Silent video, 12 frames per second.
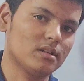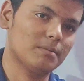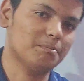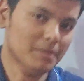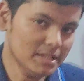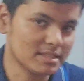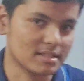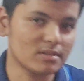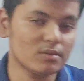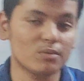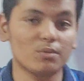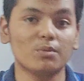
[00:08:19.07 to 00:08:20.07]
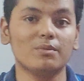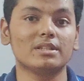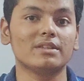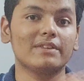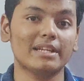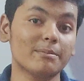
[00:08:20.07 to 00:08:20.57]
a person
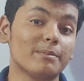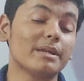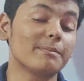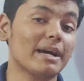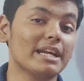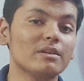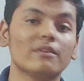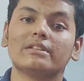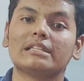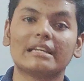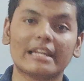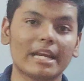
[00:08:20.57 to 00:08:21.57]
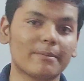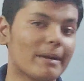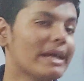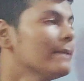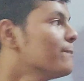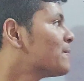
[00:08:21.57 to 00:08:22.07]
with a very big mind or with a great
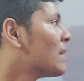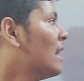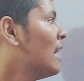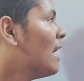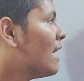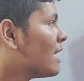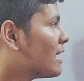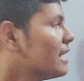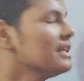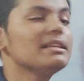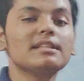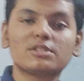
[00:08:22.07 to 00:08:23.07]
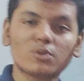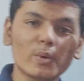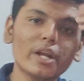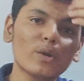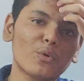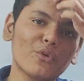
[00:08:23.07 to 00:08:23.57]
mind. He is
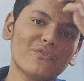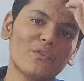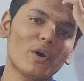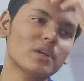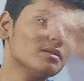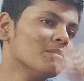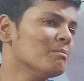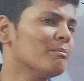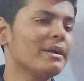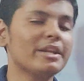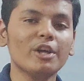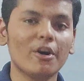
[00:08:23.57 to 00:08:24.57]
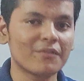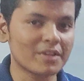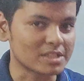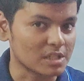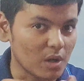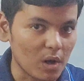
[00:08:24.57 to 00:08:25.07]
today known for many of
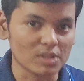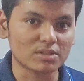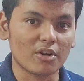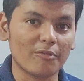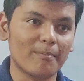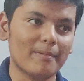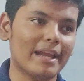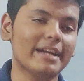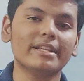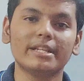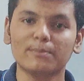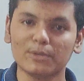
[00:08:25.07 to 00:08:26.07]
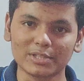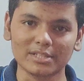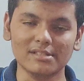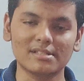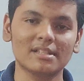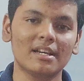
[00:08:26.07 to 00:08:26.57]
his laws of planetary
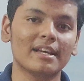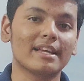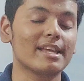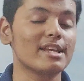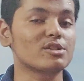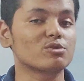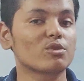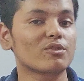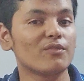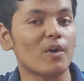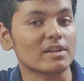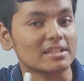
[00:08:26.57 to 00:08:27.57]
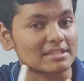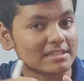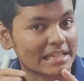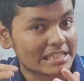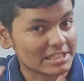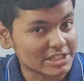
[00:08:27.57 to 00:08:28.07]
motions. He is known for his
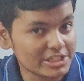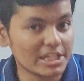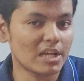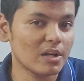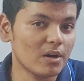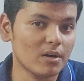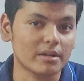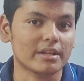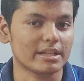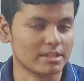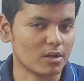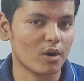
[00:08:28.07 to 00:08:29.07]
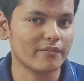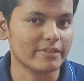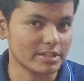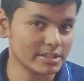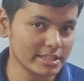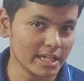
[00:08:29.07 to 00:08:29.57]
inertial law, the law of
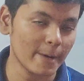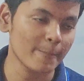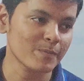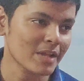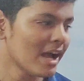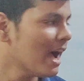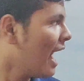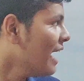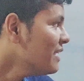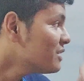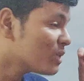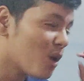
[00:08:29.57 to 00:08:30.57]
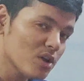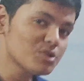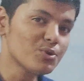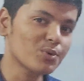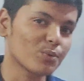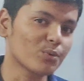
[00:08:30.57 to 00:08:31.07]
inertia, and he is
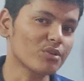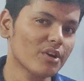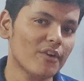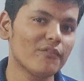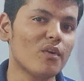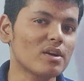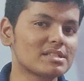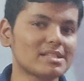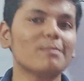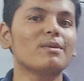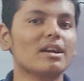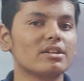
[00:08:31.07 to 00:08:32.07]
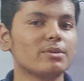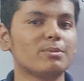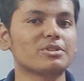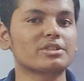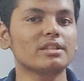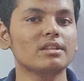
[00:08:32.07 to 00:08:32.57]
also known for some
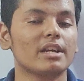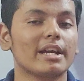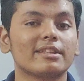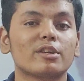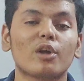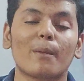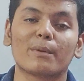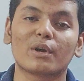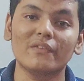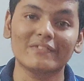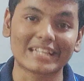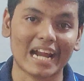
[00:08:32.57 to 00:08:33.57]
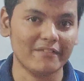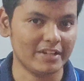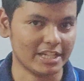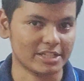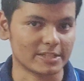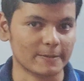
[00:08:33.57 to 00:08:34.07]
contribution in the topic of
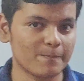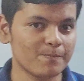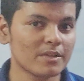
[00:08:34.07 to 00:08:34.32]
gravitation.